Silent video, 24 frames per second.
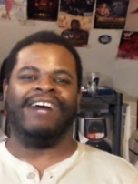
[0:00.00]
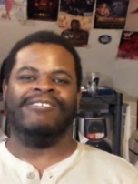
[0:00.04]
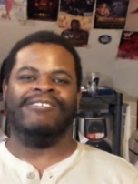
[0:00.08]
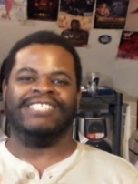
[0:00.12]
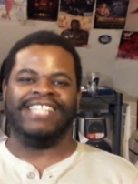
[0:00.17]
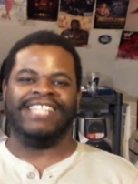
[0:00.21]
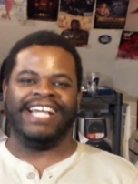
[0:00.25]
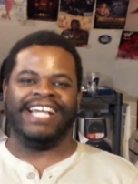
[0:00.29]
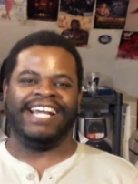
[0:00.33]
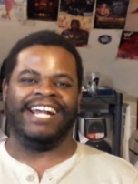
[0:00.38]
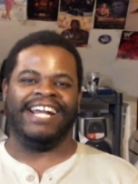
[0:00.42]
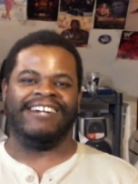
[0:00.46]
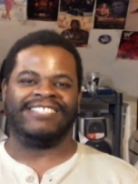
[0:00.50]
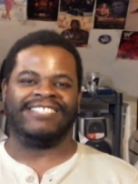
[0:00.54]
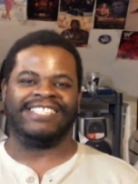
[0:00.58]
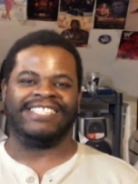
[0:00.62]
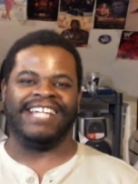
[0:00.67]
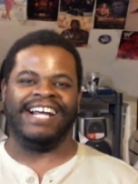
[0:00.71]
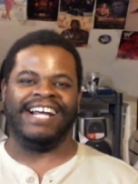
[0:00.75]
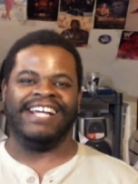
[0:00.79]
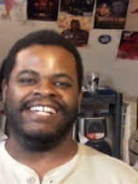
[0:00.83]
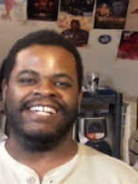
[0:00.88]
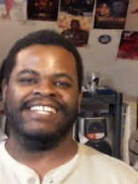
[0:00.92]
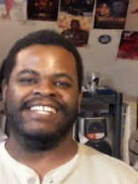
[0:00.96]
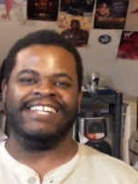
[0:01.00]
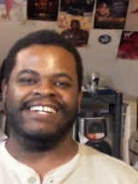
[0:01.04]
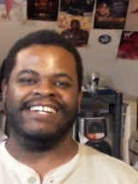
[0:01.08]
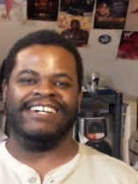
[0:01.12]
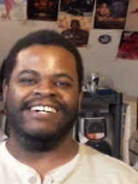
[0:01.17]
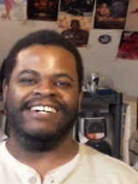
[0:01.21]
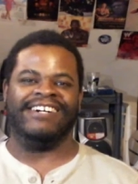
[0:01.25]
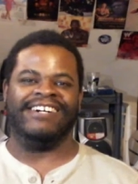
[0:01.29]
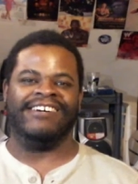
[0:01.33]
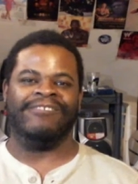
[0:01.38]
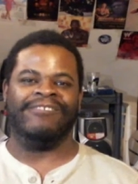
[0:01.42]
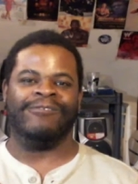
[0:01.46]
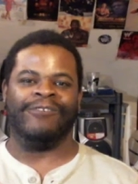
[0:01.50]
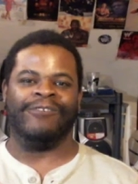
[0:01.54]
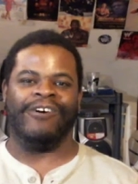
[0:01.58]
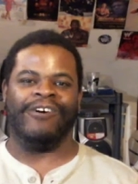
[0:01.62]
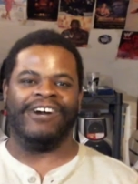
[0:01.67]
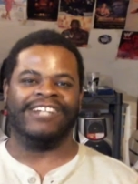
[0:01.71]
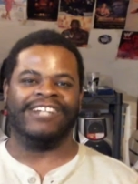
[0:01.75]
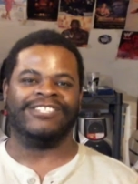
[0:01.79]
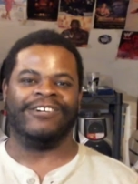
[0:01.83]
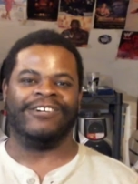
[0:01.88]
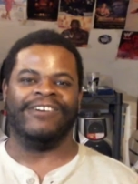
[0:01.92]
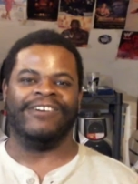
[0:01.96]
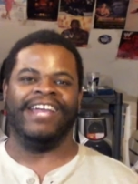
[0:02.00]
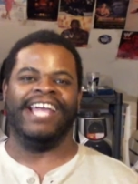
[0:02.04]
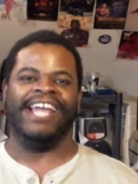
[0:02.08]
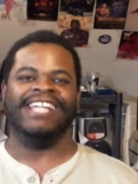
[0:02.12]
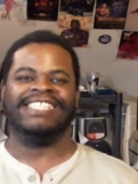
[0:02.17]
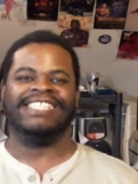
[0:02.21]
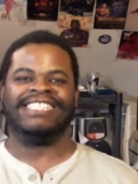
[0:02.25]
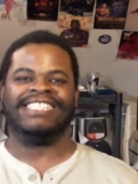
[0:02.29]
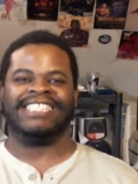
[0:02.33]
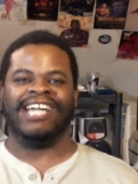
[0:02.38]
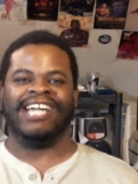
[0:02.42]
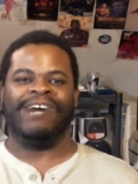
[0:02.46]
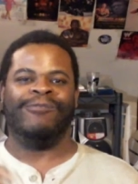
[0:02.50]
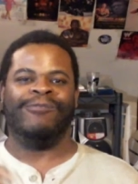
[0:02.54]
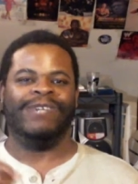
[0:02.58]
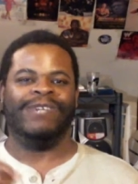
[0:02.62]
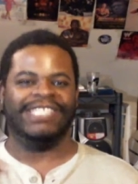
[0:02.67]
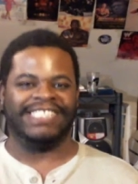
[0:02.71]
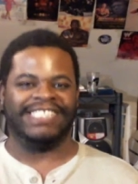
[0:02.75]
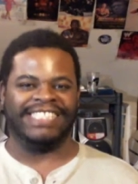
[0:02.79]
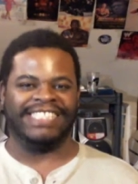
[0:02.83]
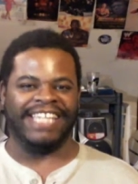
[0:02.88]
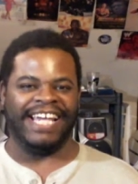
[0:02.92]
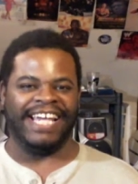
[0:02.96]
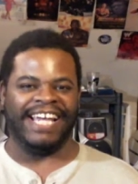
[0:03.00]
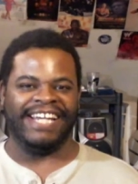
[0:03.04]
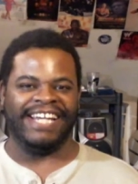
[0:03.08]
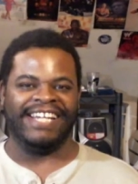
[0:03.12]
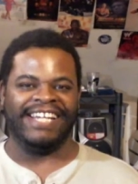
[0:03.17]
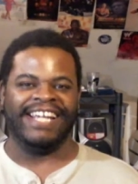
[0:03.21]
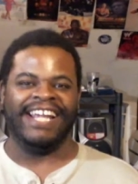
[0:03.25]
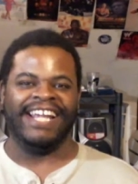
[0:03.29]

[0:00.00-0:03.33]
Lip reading: I was hanging outside the auditorium and someone said,